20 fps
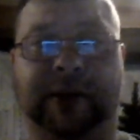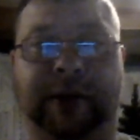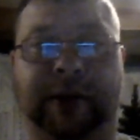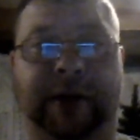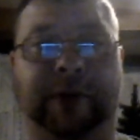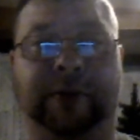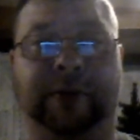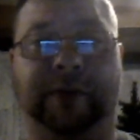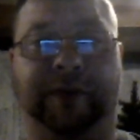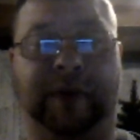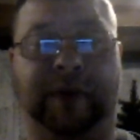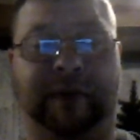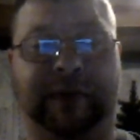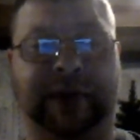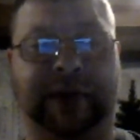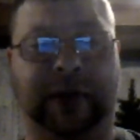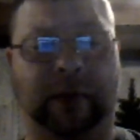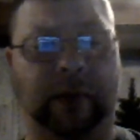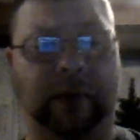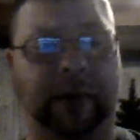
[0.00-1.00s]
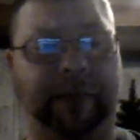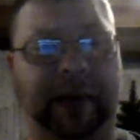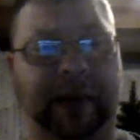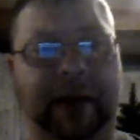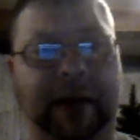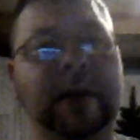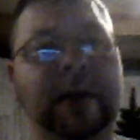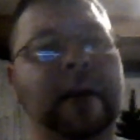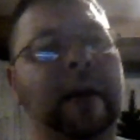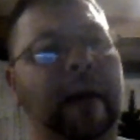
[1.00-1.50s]
So I didn't do it for every single one, but
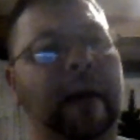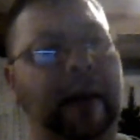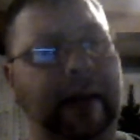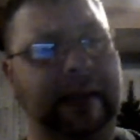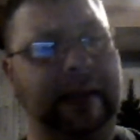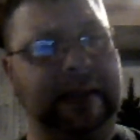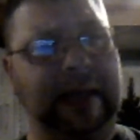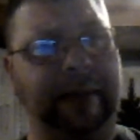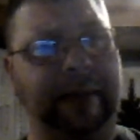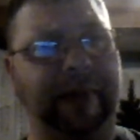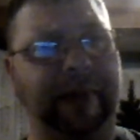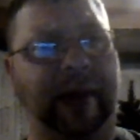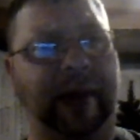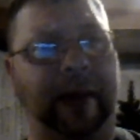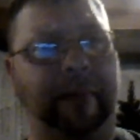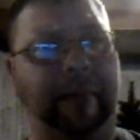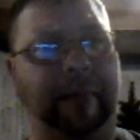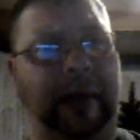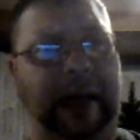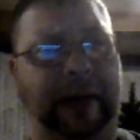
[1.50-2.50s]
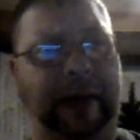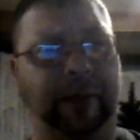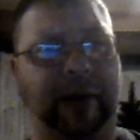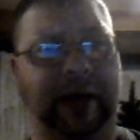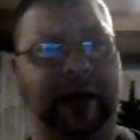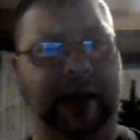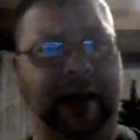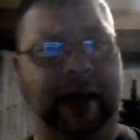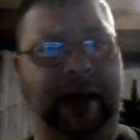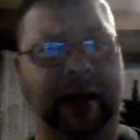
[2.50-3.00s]
in some of them I
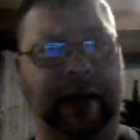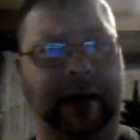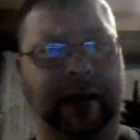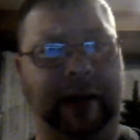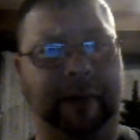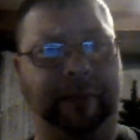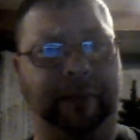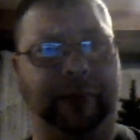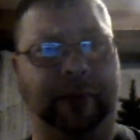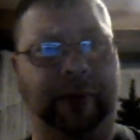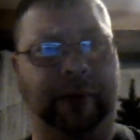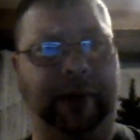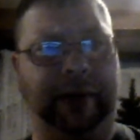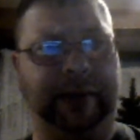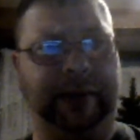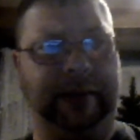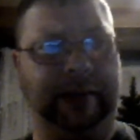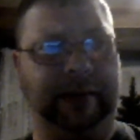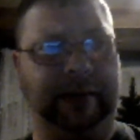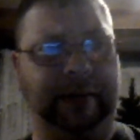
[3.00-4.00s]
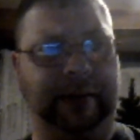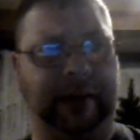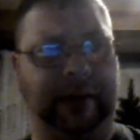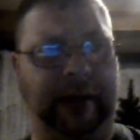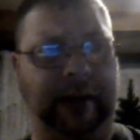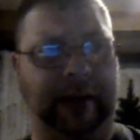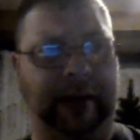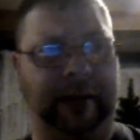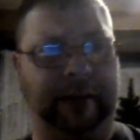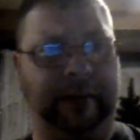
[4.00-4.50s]
went ahead and put
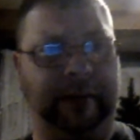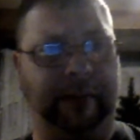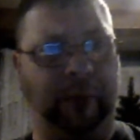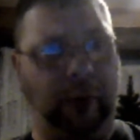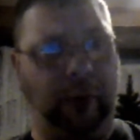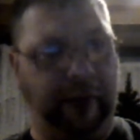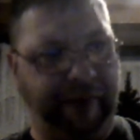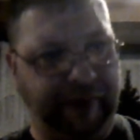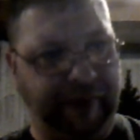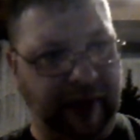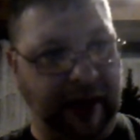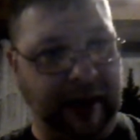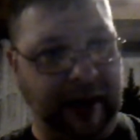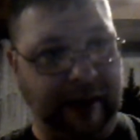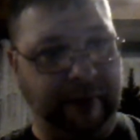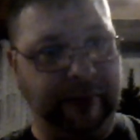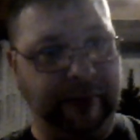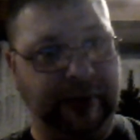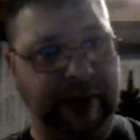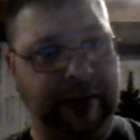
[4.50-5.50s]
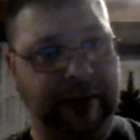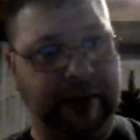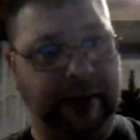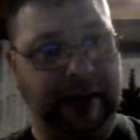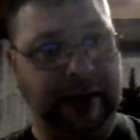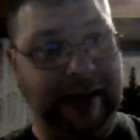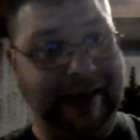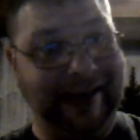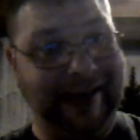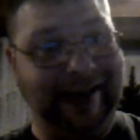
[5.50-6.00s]
the morph names
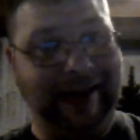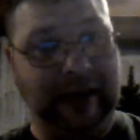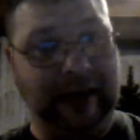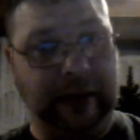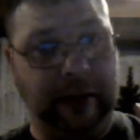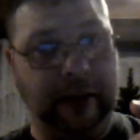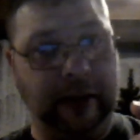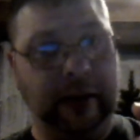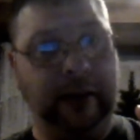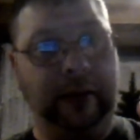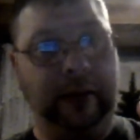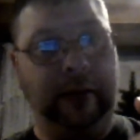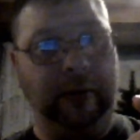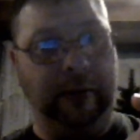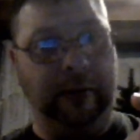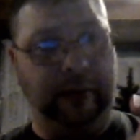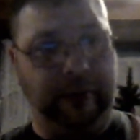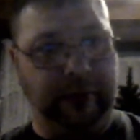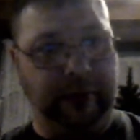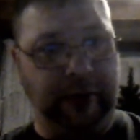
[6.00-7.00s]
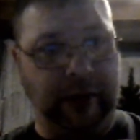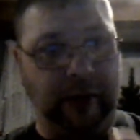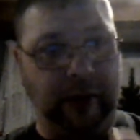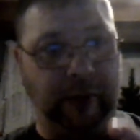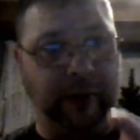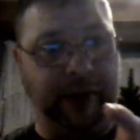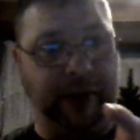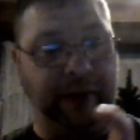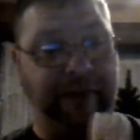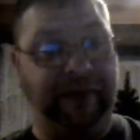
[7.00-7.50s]
in,
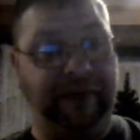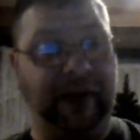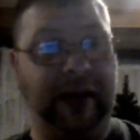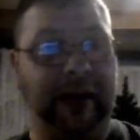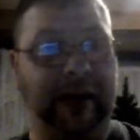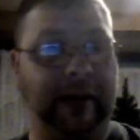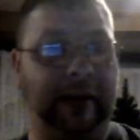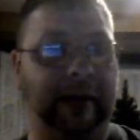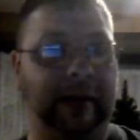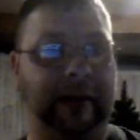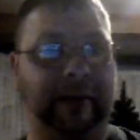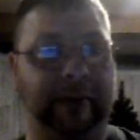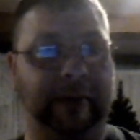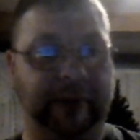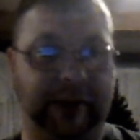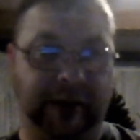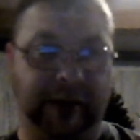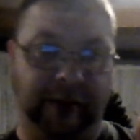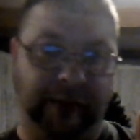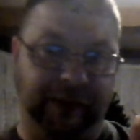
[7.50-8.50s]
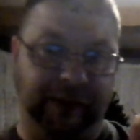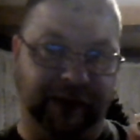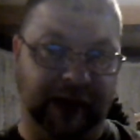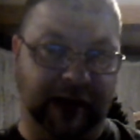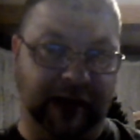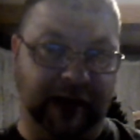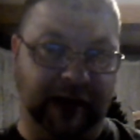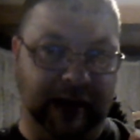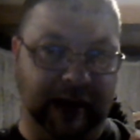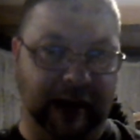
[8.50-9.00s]
when they're feeding,
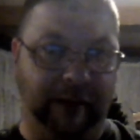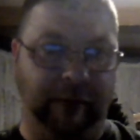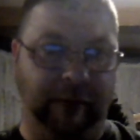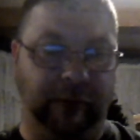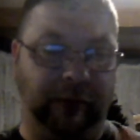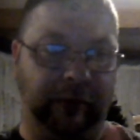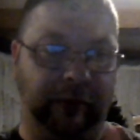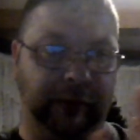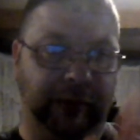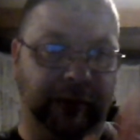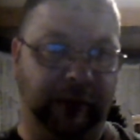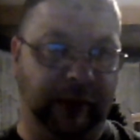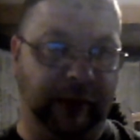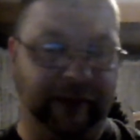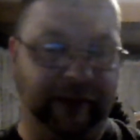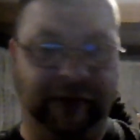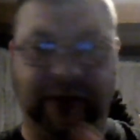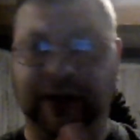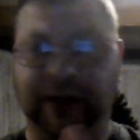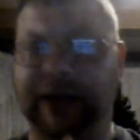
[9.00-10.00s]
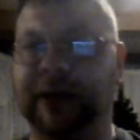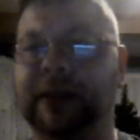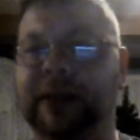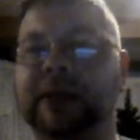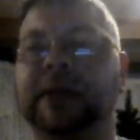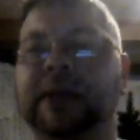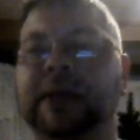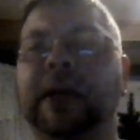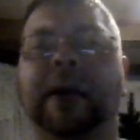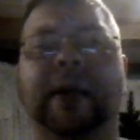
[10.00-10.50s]
feeding an emerald or whatever it
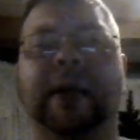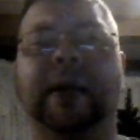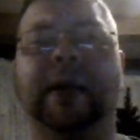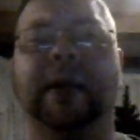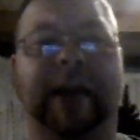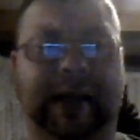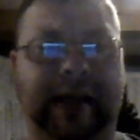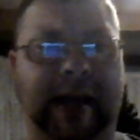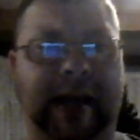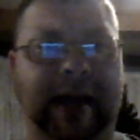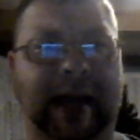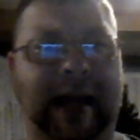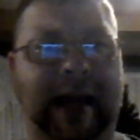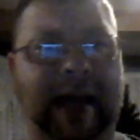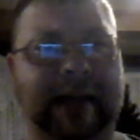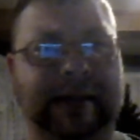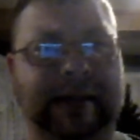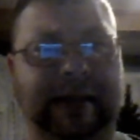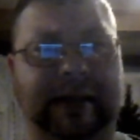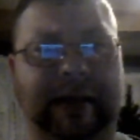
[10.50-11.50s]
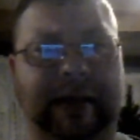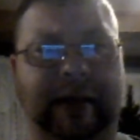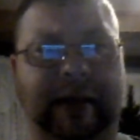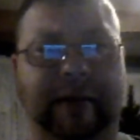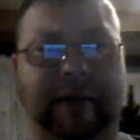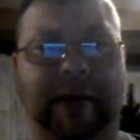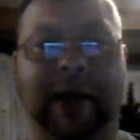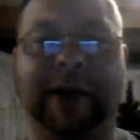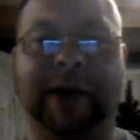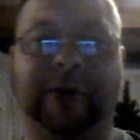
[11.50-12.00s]
is, and it kind of has it there.
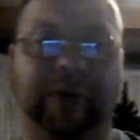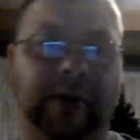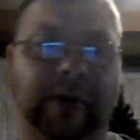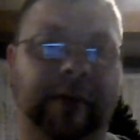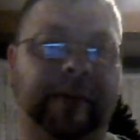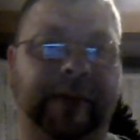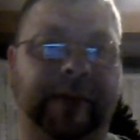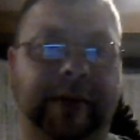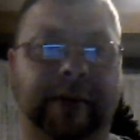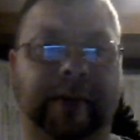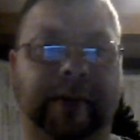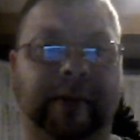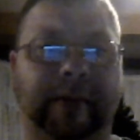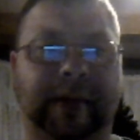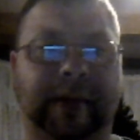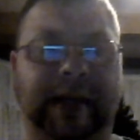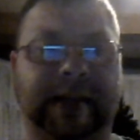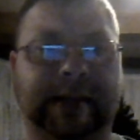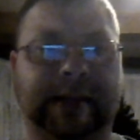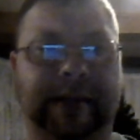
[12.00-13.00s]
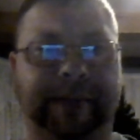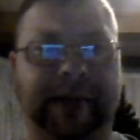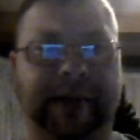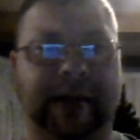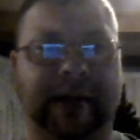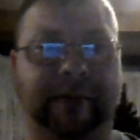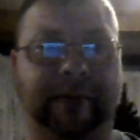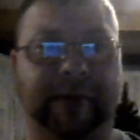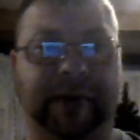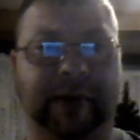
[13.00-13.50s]
And I agree with you. That's something I
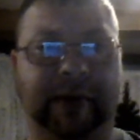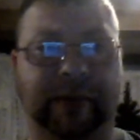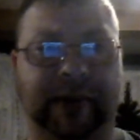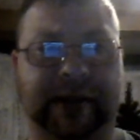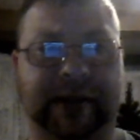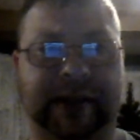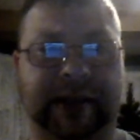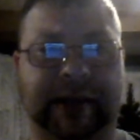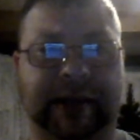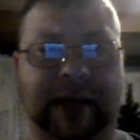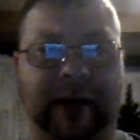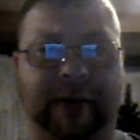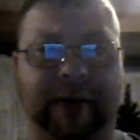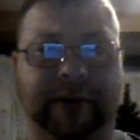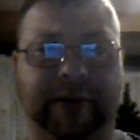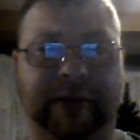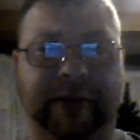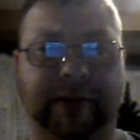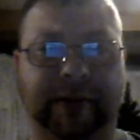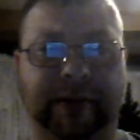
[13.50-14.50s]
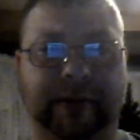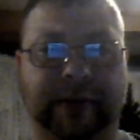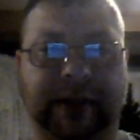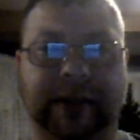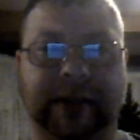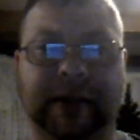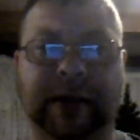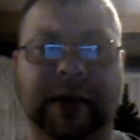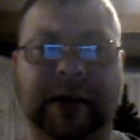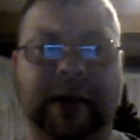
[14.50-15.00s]
really want to sit down and
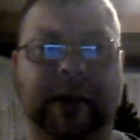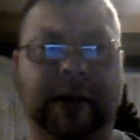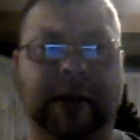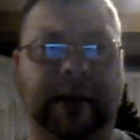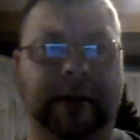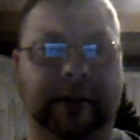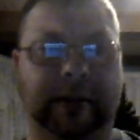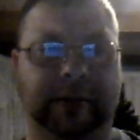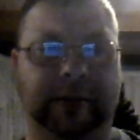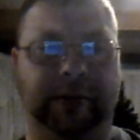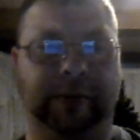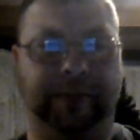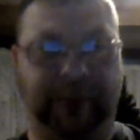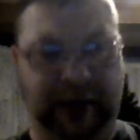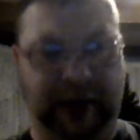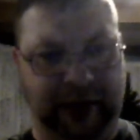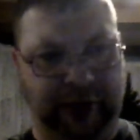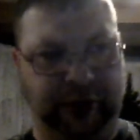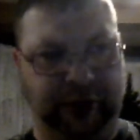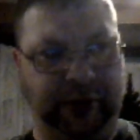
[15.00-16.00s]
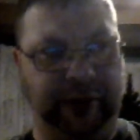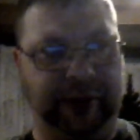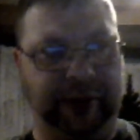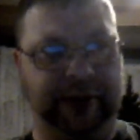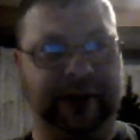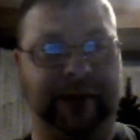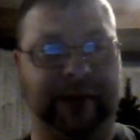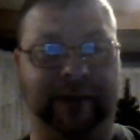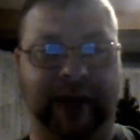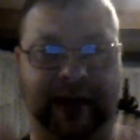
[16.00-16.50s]
do
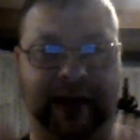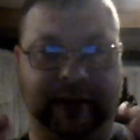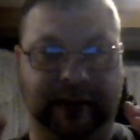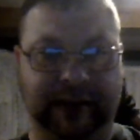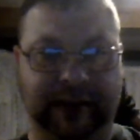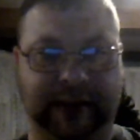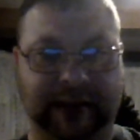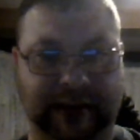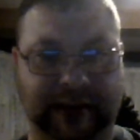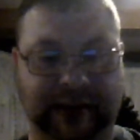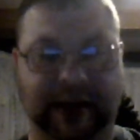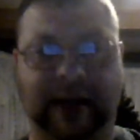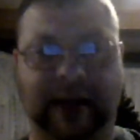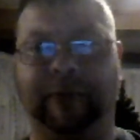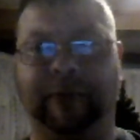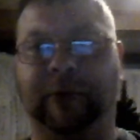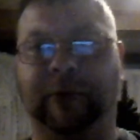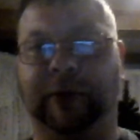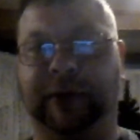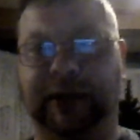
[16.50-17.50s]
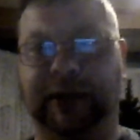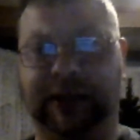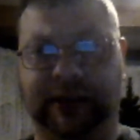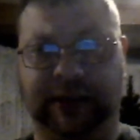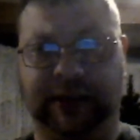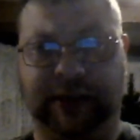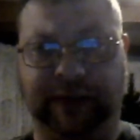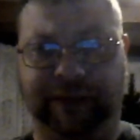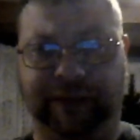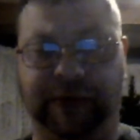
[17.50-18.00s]
pictures of, hey, this is an emerald, this
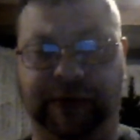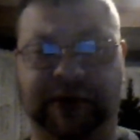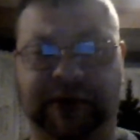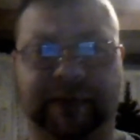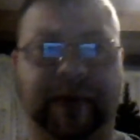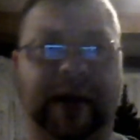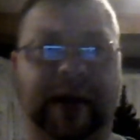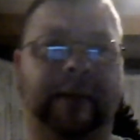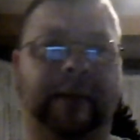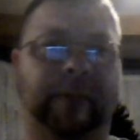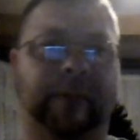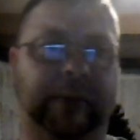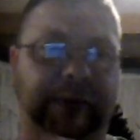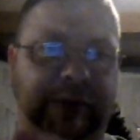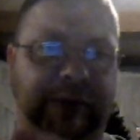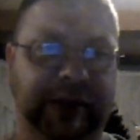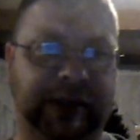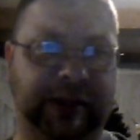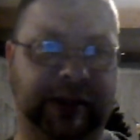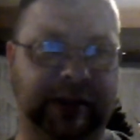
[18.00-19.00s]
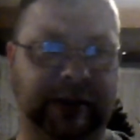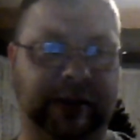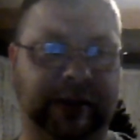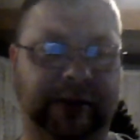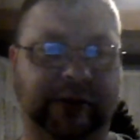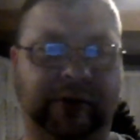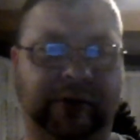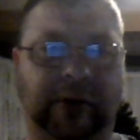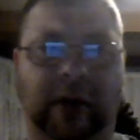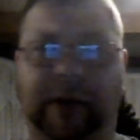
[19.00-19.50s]
is a 4-spot emerald, this is a
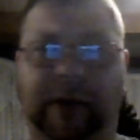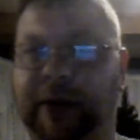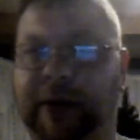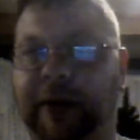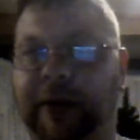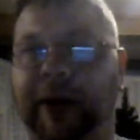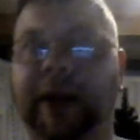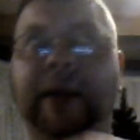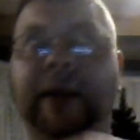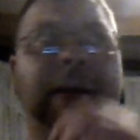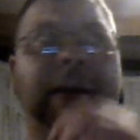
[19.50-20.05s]
strawberry.